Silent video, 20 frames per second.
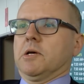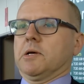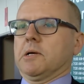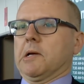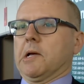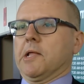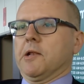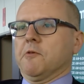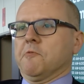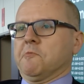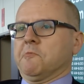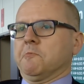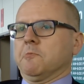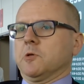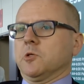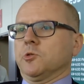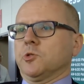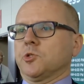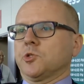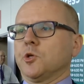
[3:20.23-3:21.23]
Kind of
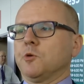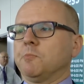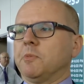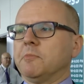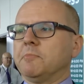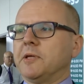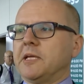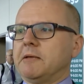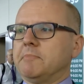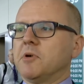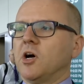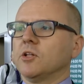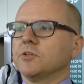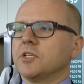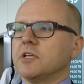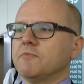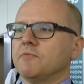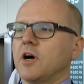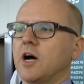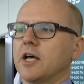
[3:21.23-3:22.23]
super B
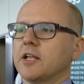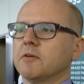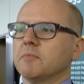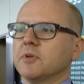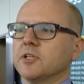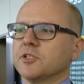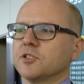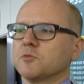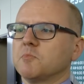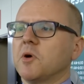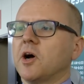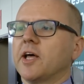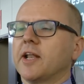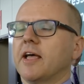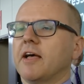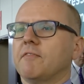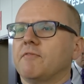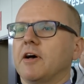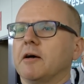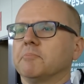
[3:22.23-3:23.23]
multivitamins might
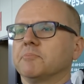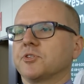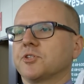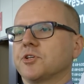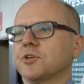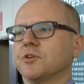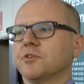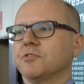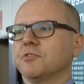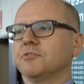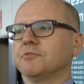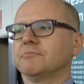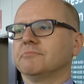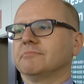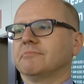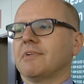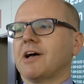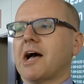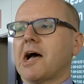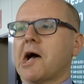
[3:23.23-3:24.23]
have up to
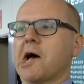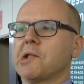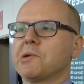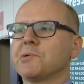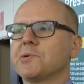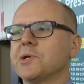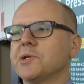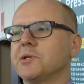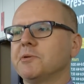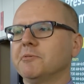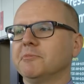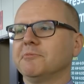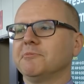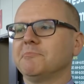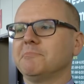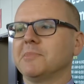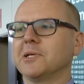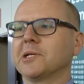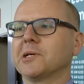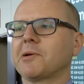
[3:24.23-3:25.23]
100
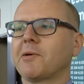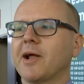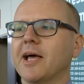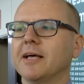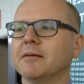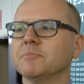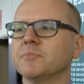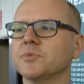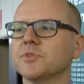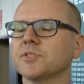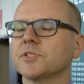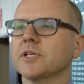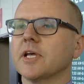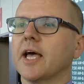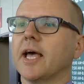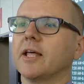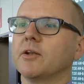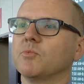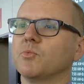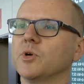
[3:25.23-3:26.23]
milligrams,
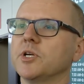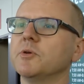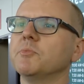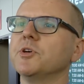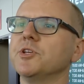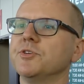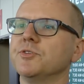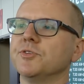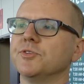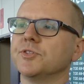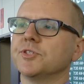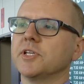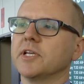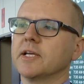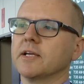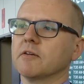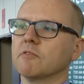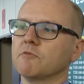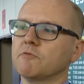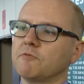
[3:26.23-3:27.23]
and we were
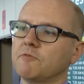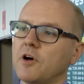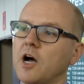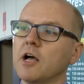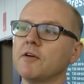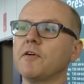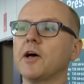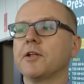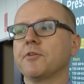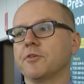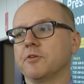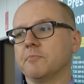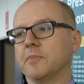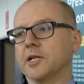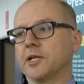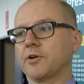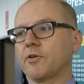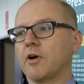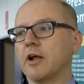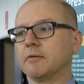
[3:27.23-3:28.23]
using 500
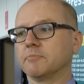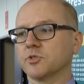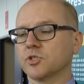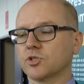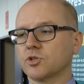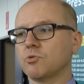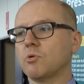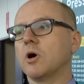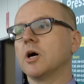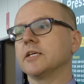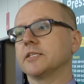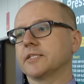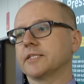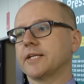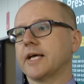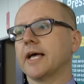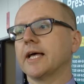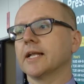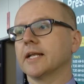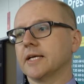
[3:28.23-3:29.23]
milligrams twice
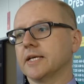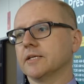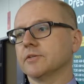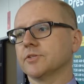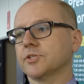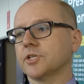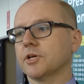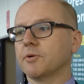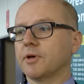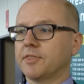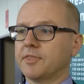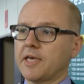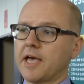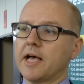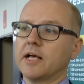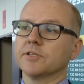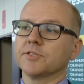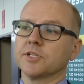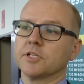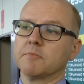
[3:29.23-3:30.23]
daily, so
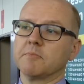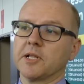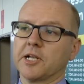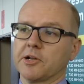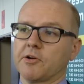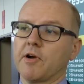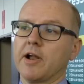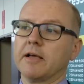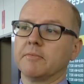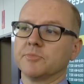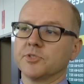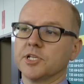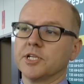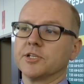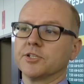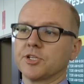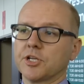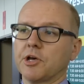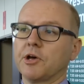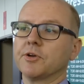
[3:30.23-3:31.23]
1,000 milligrams
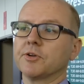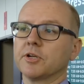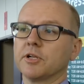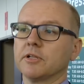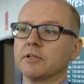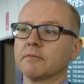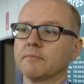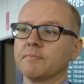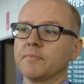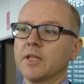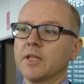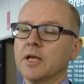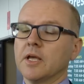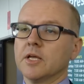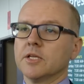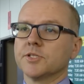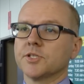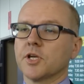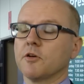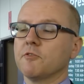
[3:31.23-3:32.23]
in total.
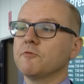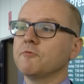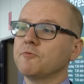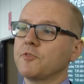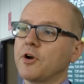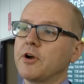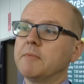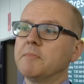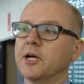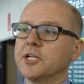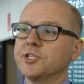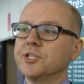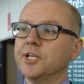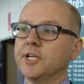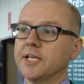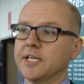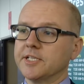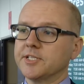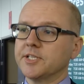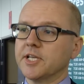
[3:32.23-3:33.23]
So very much
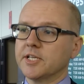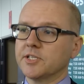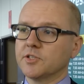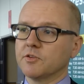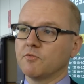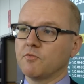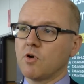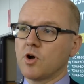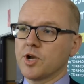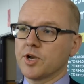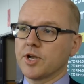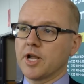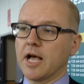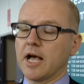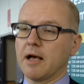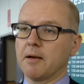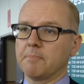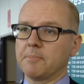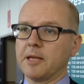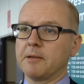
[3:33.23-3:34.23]
in excess of
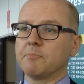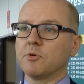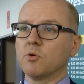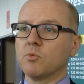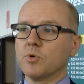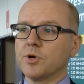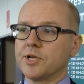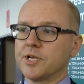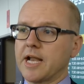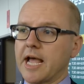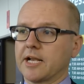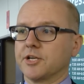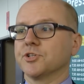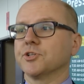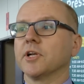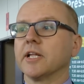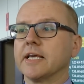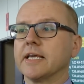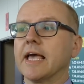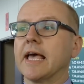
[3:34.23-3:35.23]
what people would
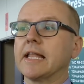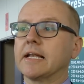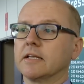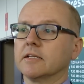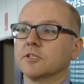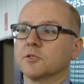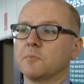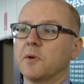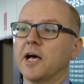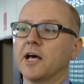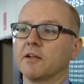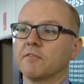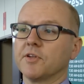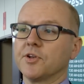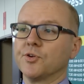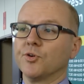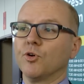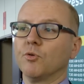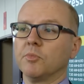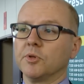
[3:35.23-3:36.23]
naturally get as part of a
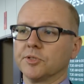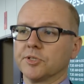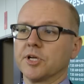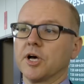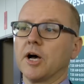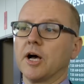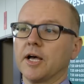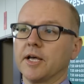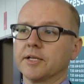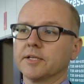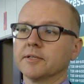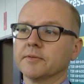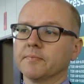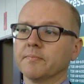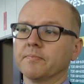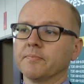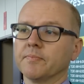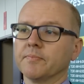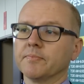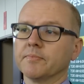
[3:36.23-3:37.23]
normal diet.
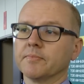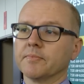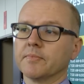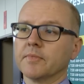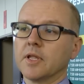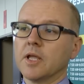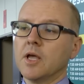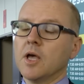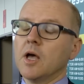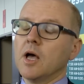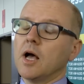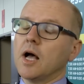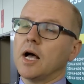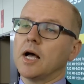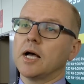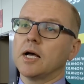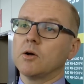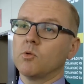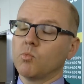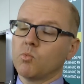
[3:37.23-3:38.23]

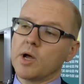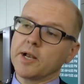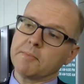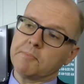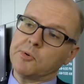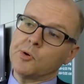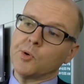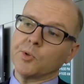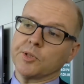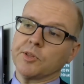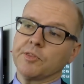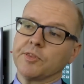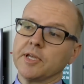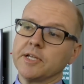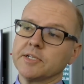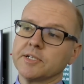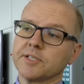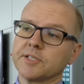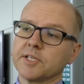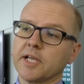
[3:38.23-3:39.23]
One important
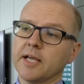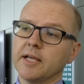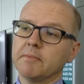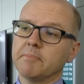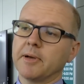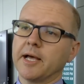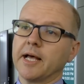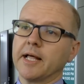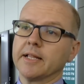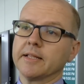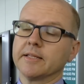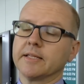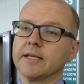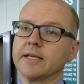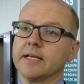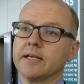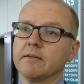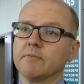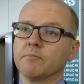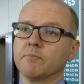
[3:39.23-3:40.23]
thing to say about
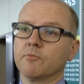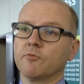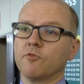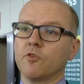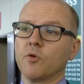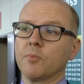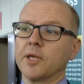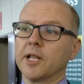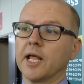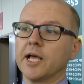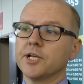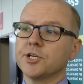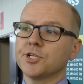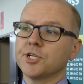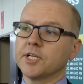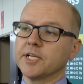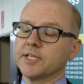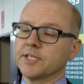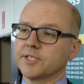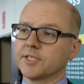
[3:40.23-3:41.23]
the
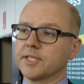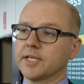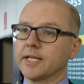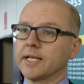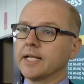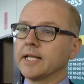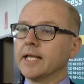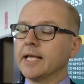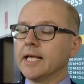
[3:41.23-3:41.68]
formulation is that